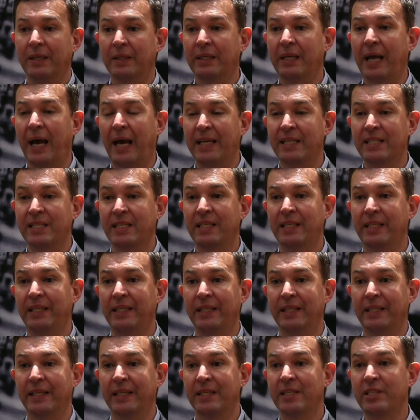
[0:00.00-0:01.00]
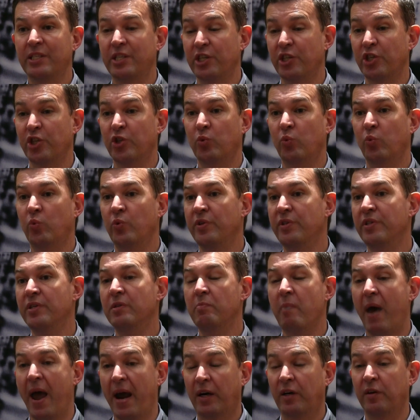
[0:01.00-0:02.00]
nicely exist
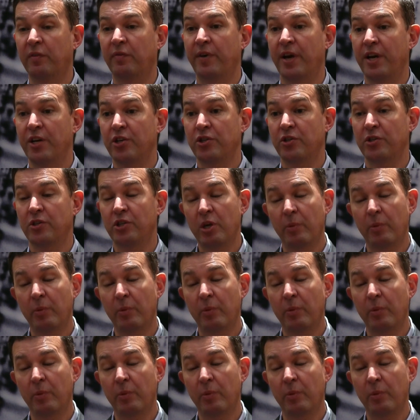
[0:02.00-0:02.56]
within macrophages.